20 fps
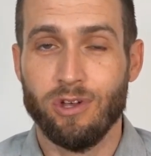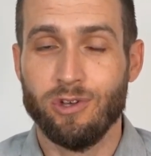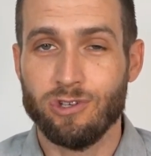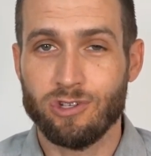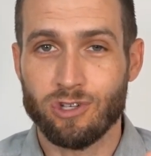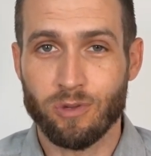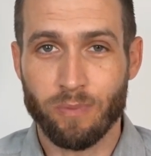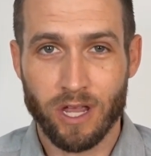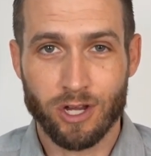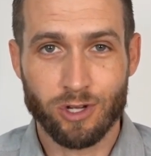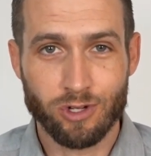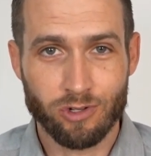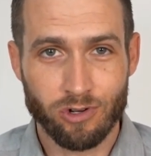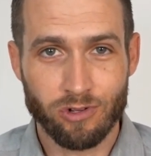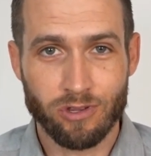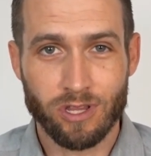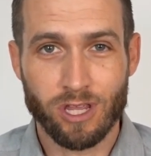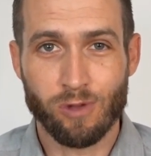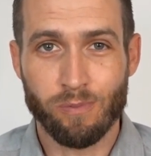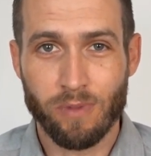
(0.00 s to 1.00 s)
So make
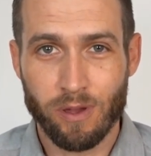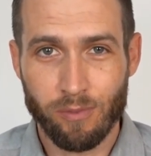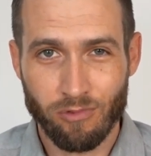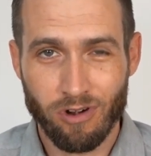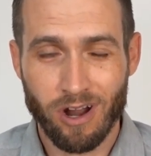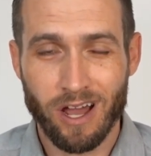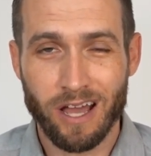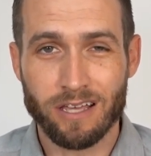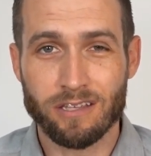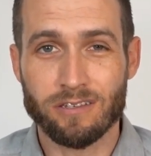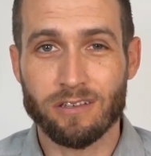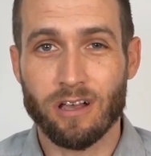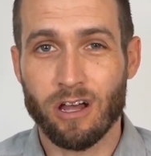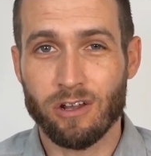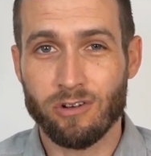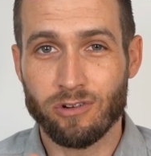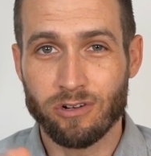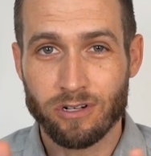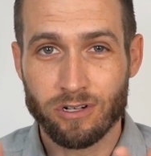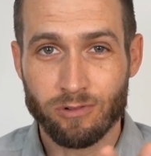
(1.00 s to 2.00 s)
sure that you memorize
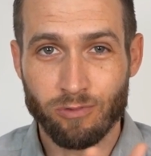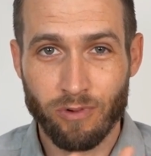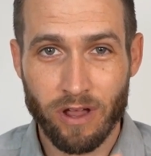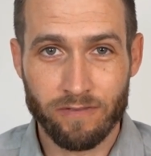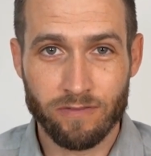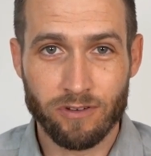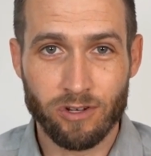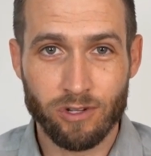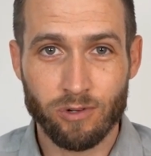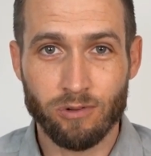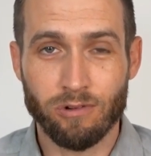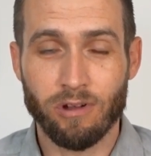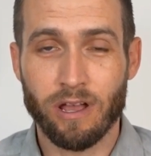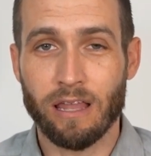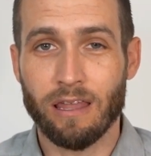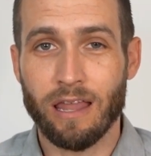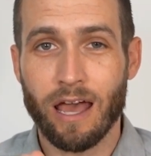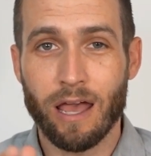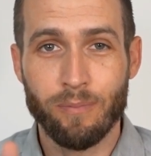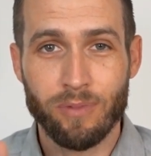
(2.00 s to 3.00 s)
unearned revenue, a
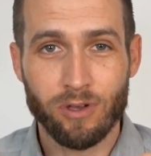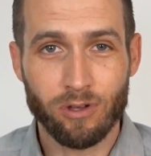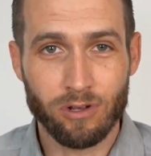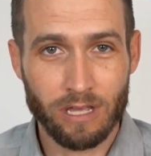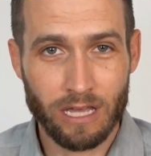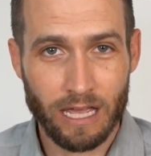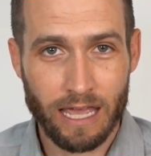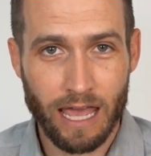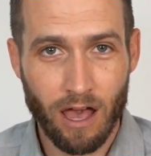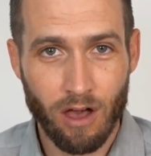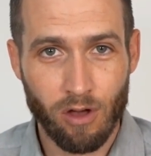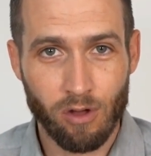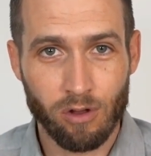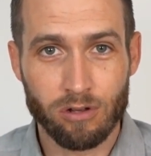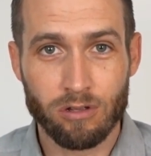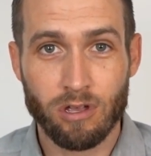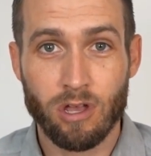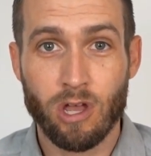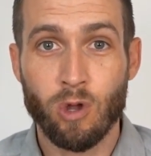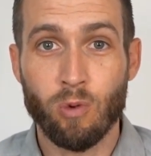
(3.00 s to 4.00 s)
liability
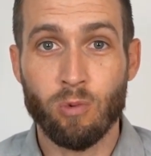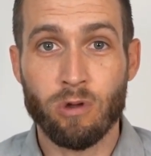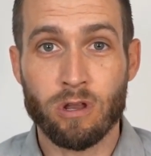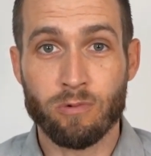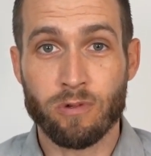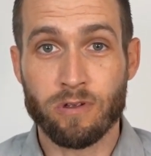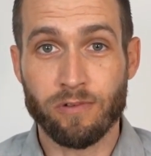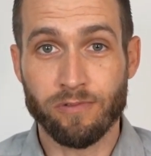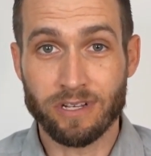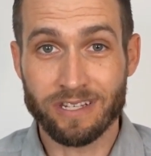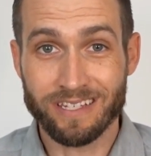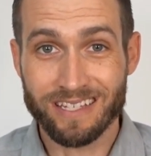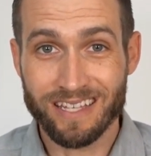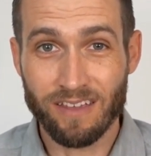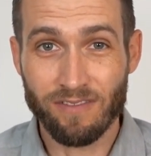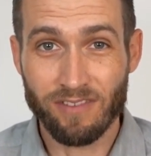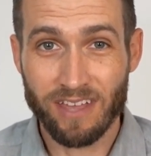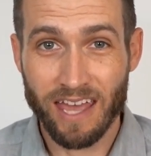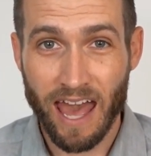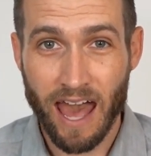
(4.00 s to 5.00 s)
account, when we
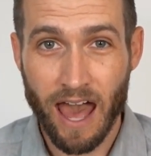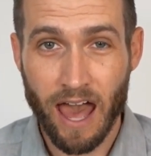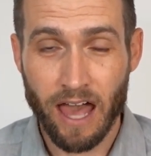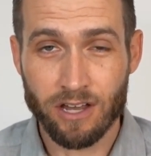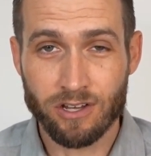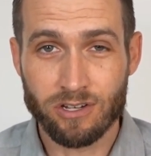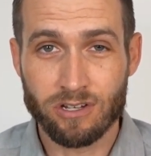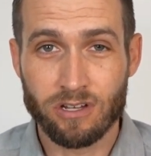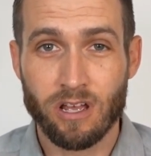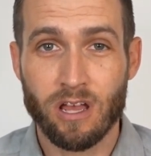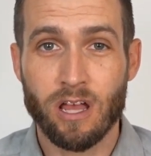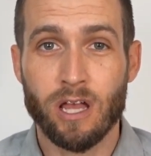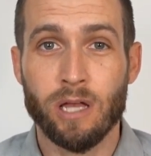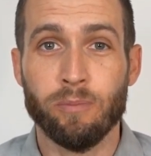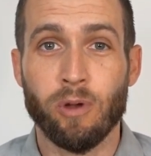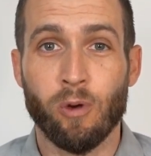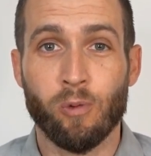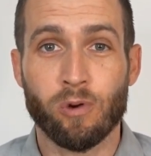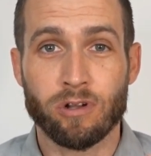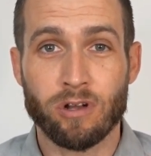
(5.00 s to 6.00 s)
receive cash,
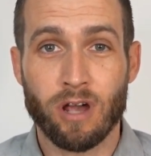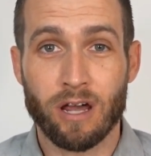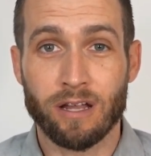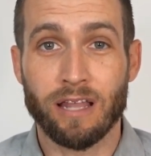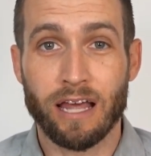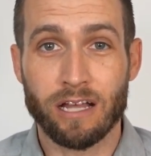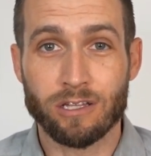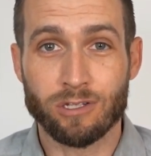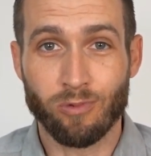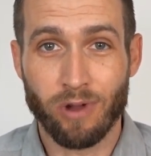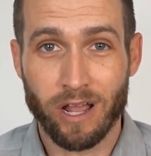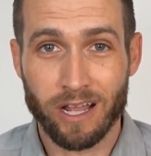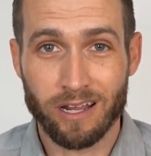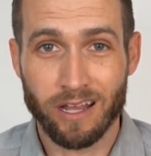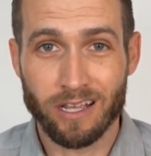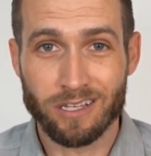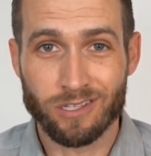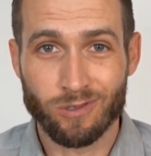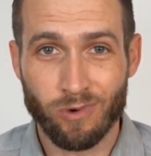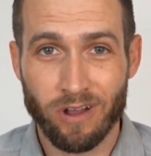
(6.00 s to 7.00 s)
but we're not allowed to
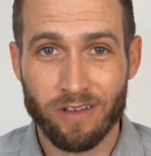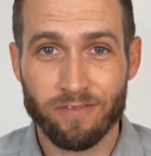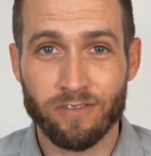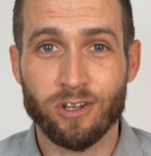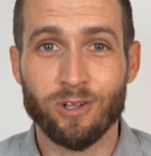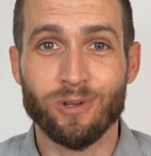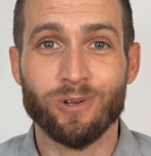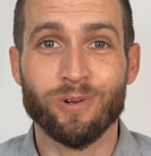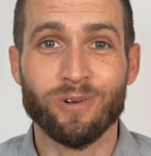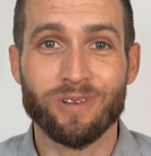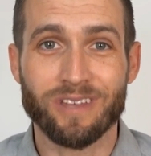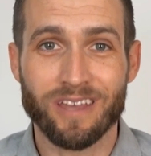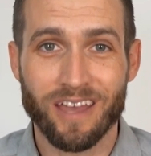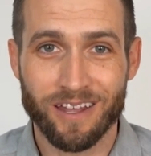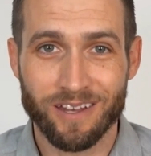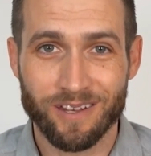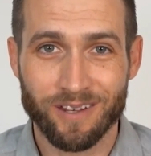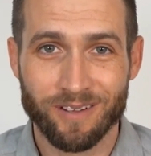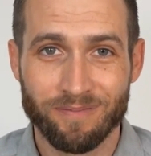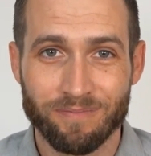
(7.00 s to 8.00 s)
recognize the revenue
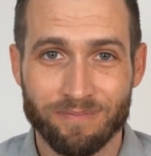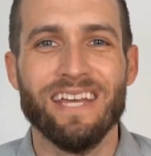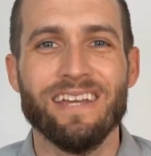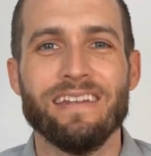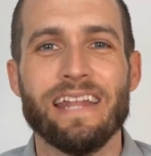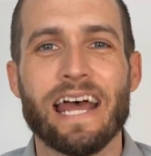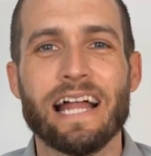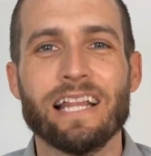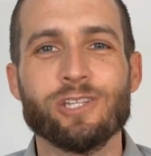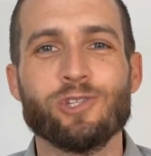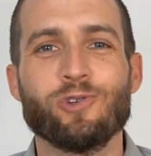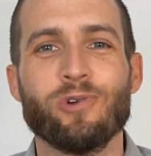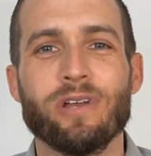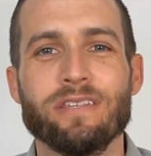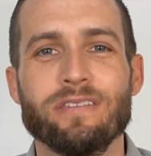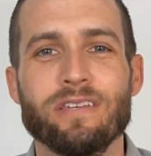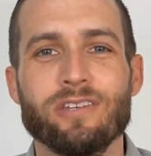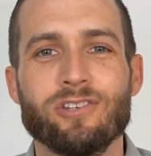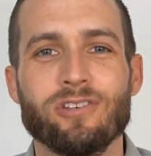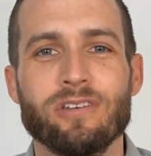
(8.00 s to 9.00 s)
yet. Now let's
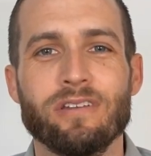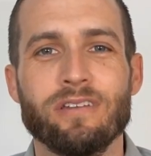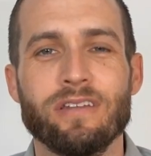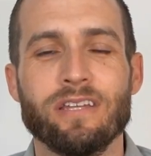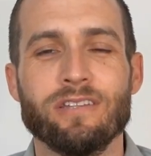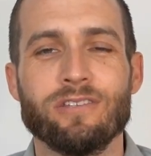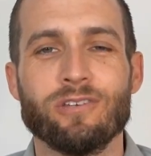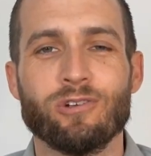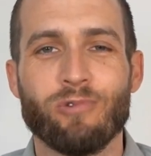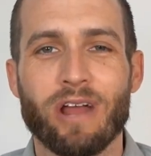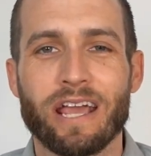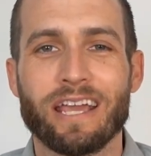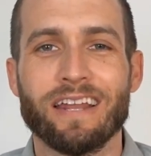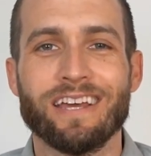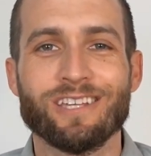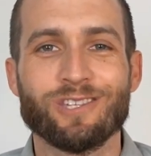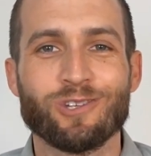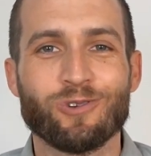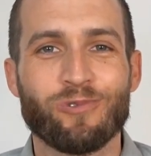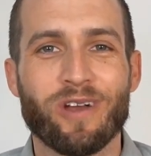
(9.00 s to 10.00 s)
transition into
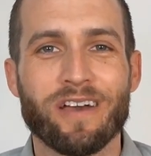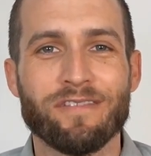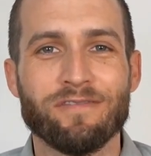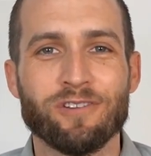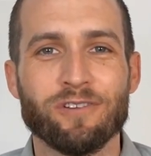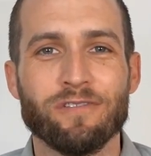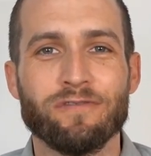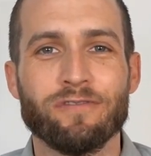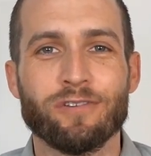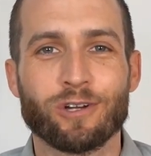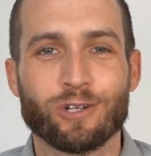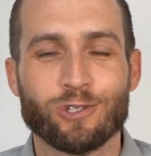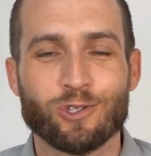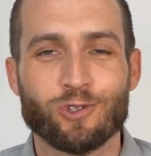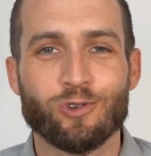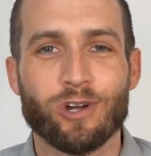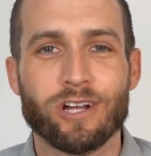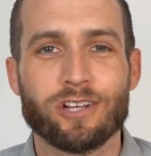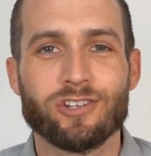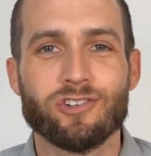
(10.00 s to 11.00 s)
recognizing revenue for
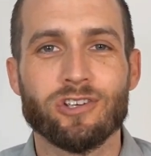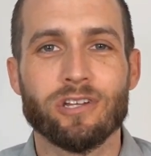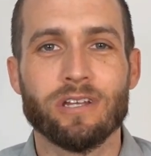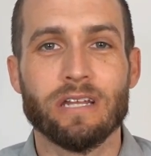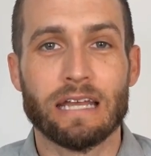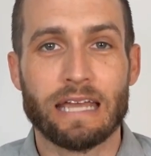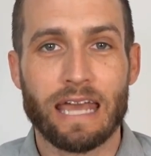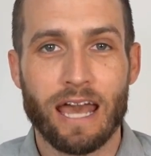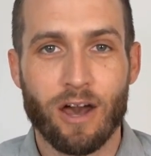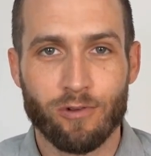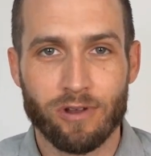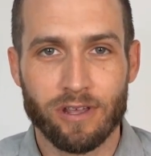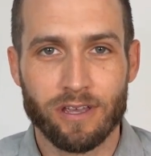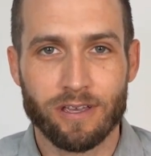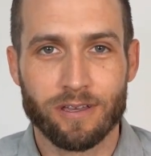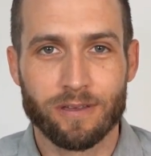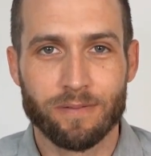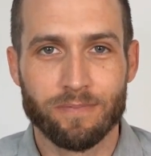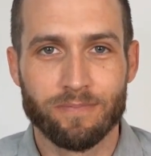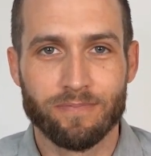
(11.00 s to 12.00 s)
construction accounting.